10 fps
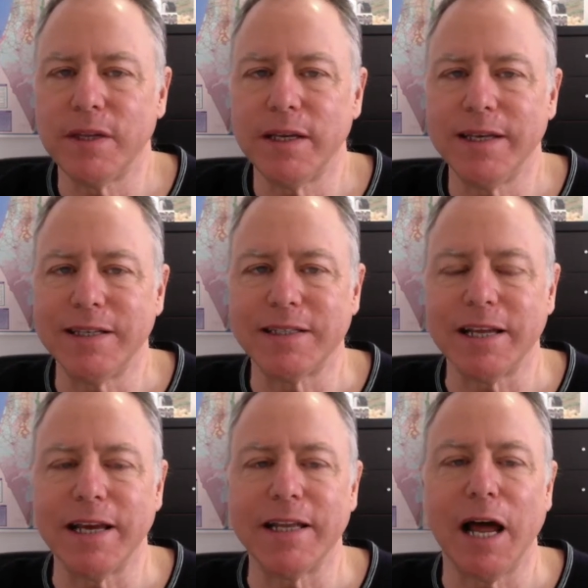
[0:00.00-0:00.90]
He
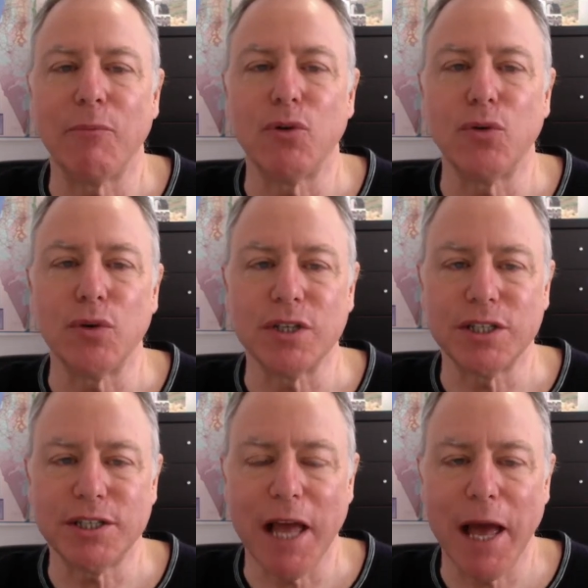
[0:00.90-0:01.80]
said, I'm going to
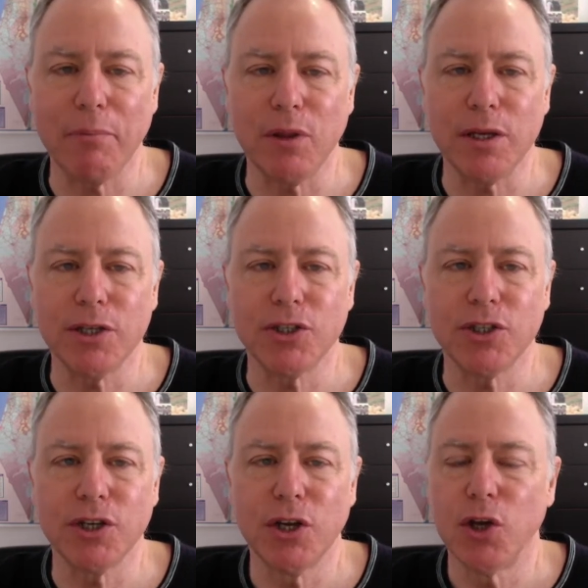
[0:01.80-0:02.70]

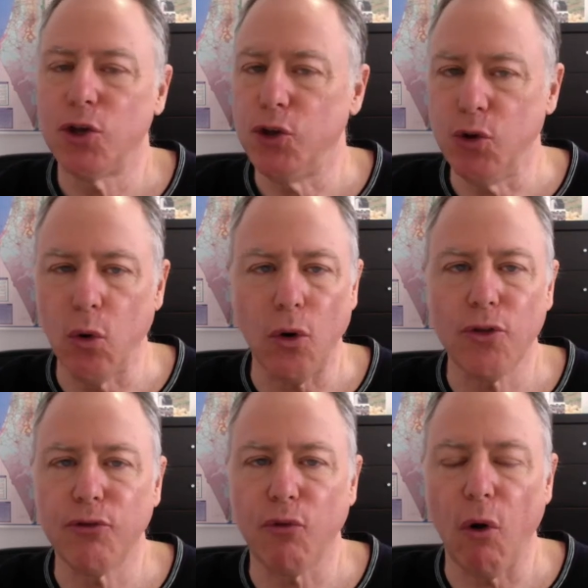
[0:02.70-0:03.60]
establish your
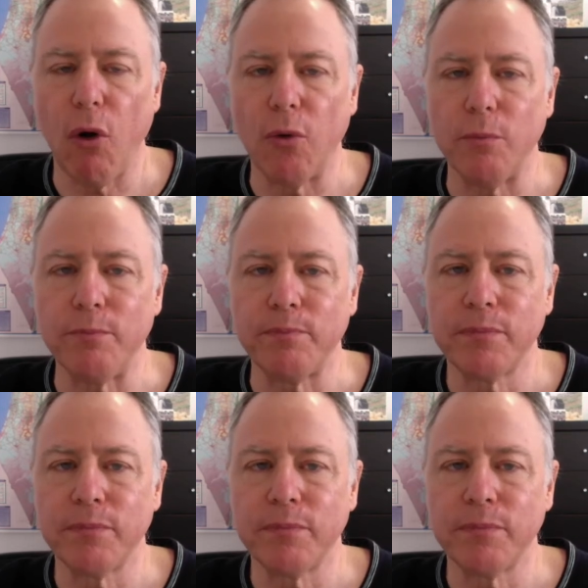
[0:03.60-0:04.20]
throne,